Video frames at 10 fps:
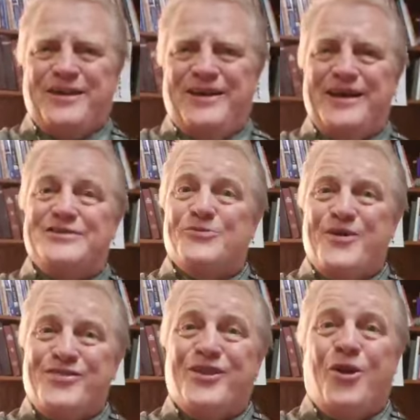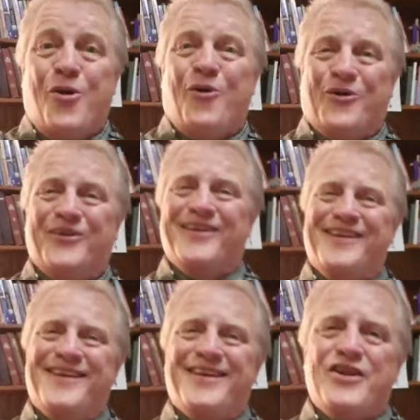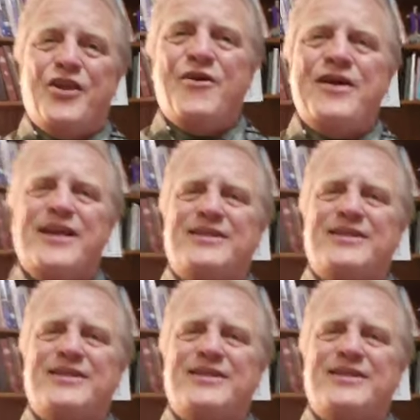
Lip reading: days with the Lord. You know, and